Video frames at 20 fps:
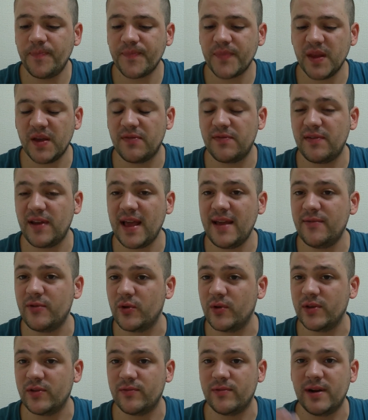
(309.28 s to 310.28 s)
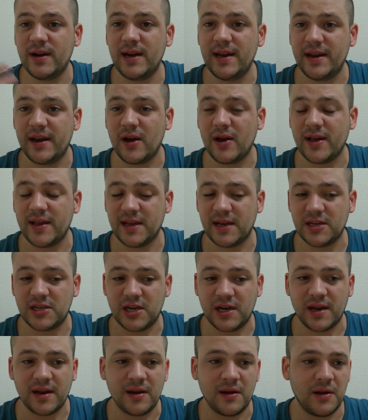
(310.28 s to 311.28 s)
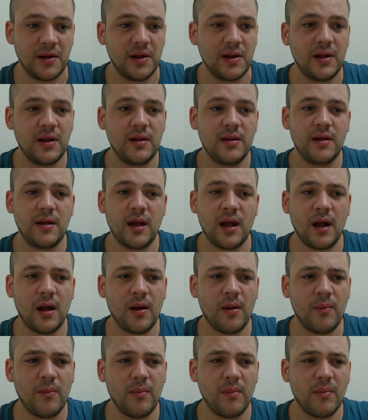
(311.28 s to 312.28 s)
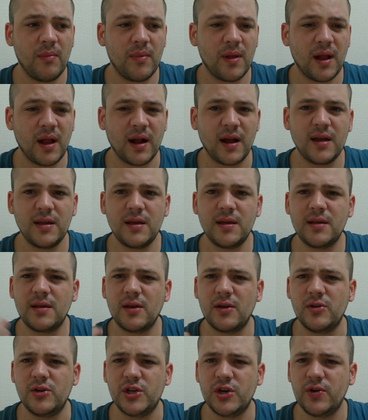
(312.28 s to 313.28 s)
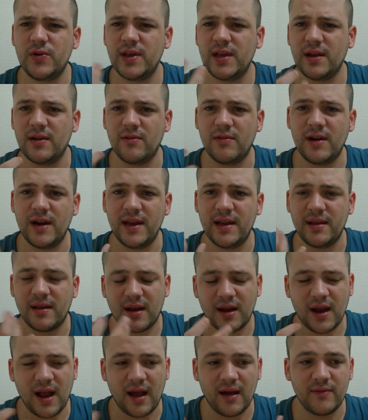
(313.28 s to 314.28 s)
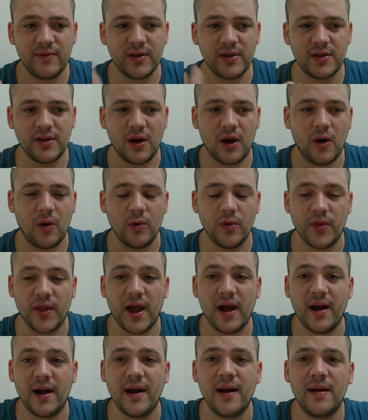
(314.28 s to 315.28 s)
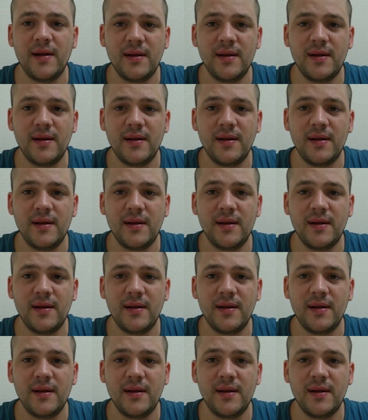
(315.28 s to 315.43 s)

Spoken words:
the flavour is really nice actually. And because it's so juicy, it really covers your whole tongue.